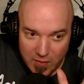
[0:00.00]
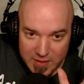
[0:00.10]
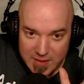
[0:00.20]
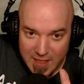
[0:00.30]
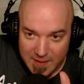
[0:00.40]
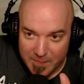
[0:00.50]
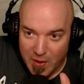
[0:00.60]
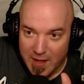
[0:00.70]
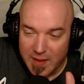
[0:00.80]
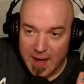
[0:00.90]
Let's take a
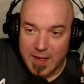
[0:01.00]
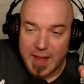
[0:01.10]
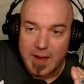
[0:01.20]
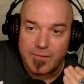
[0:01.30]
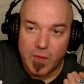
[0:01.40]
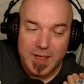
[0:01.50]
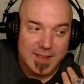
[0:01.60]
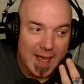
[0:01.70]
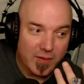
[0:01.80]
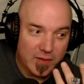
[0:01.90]
breath and like
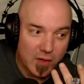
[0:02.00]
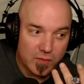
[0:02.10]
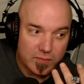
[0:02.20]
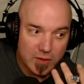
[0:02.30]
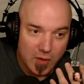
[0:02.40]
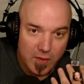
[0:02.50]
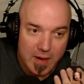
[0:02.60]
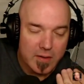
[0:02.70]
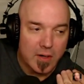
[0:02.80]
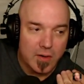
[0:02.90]
voice out though. You know what,
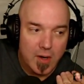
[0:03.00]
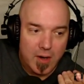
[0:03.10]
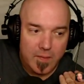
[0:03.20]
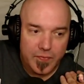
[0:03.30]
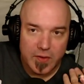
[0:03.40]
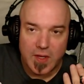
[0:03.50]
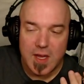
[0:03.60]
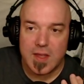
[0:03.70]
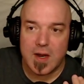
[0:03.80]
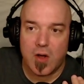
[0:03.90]
the
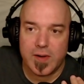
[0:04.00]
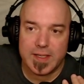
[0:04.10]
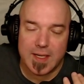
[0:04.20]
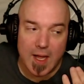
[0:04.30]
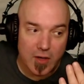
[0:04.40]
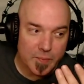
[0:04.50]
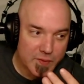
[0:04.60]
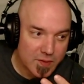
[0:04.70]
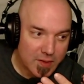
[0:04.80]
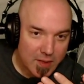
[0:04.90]
thing that always
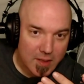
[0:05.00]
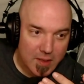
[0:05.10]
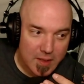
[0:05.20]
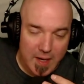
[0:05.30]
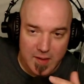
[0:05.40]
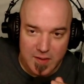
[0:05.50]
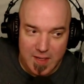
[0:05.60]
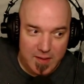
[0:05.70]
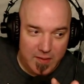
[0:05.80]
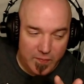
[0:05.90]
helps, and
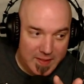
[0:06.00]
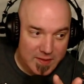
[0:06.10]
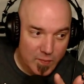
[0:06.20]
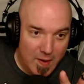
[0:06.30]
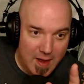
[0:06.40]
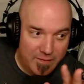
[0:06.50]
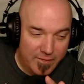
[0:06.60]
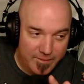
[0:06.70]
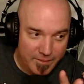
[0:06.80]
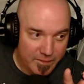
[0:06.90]
the reason why
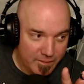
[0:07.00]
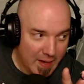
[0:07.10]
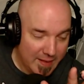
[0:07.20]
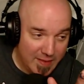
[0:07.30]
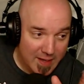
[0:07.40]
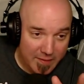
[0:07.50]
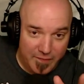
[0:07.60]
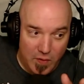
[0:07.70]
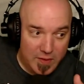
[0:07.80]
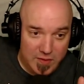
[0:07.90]
I think I
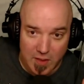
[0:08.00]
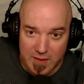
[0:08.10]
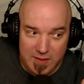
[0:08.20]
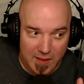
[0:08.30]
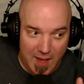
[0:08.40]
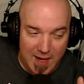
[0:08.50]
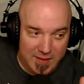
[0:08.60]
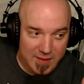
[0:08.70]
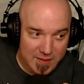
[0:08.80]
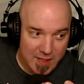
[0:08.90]
focus on this a lot
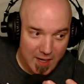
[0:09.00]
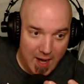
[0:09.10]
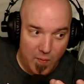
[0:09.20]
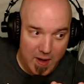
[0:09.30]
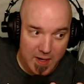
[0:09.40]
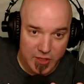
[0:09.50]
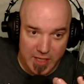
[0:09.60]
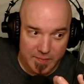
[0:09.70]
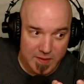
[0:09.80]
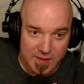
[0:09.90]
is because like I want to
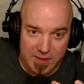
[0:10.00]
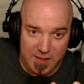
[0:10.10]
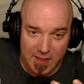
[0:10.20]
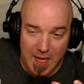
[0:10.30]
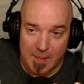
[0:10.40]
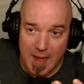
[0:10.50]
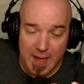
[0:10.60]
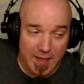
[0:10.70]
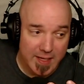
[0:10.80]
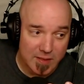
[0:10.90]
shape this into the game
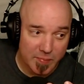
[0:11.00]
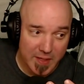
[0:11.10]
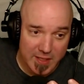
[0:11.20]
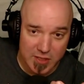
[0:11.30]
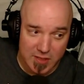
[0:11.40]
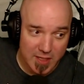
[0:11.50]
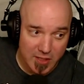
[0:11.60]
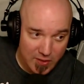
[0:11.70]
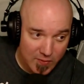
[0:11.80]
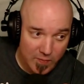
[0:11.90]
I like to play just
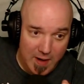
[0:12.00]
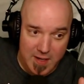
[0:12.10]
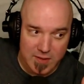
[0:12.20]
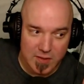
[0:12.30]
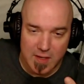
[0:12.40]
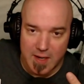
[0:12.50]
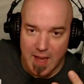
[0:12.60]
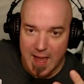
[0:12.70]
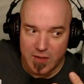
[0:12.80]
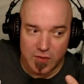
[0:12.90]
like you, right? So like
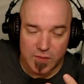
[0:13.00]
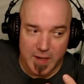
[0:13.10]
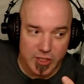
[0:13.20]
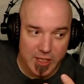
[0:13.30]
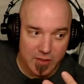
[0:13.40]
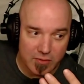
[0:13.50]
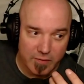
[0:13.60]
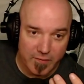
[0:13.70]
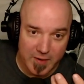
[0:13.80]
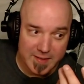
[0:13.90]
I use my channel to
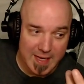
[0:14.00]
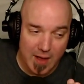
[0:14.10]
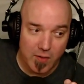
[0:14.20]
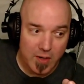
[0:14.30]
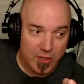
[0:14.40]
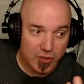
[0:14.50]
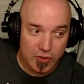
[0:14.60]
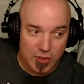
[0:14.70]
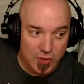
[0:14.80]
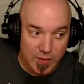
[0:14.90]
voice out. You
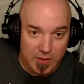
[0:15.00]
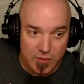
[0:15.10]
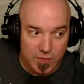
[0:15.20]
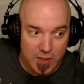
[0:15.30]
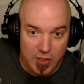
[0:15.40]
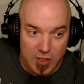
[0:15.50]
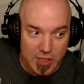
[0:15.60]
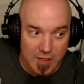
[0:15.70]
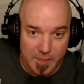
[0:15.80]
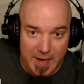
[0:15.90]
should do it. Do it on your
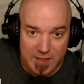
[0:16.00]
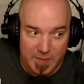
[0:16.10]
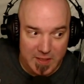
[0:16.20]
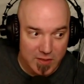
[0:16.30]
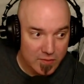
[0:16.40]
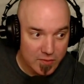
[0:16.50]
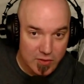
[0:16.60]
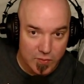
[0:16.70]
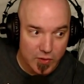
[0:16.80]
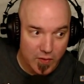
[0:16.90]
channel, Backspace. You're
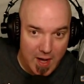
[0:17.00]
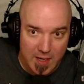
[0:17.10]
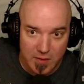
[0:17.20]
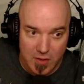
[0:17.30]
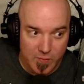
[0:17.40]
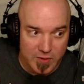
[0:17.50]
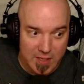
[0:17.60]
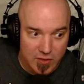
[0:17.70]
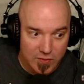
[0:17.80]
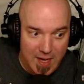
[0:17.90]
doing great. You almost
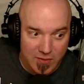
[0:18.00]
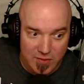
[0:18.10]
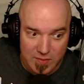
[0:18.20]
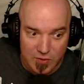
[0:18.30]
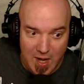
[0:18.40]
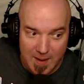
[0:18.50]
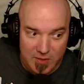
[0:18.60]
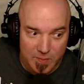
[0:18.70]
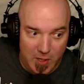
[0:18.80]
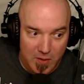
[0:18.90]
got 2,000
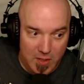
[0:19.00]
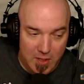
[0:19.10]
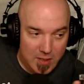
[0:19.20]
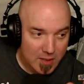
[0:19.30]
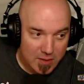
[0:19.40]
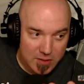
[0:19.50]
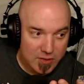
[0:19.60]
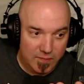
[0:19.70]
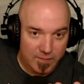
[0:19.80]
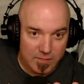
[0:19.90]
subscribers, bro.
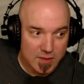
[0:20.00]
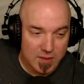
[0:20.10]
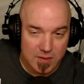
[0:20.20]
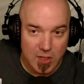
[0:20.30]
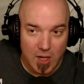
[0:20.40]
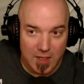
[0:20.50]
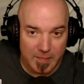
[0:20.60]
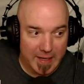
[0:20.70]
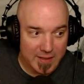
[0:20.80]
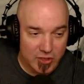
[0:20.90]
Just talk
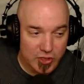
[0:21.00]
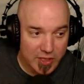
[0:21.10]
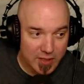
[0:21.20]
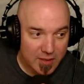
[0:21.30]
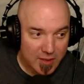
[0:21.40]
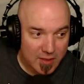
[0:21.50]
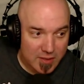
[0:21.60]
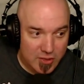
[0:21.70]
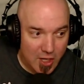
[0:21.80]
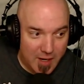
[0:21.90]
about this shit.
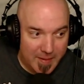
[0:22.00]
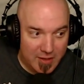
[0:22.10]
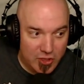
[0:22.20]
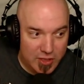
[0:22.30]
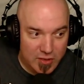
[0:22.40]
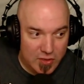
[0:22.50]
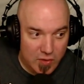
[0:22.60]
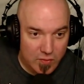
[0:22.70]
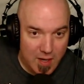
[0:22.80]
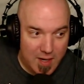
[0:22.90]
Talk about the shit you
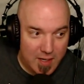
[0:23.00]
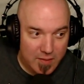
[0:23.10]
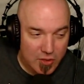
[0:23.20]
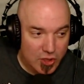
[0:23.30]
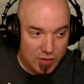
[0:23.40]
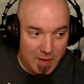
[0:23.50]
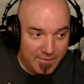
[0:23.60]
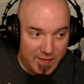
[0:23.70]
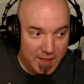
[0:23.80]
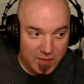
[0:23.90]
don't like. You should
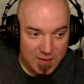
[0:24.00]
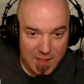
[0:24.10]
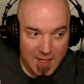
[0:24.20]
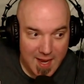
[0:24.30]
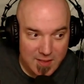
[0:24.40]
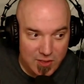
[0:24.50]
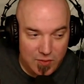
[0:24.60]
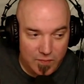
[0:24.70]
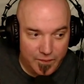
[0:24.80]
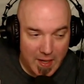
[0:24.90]
make videos like that too.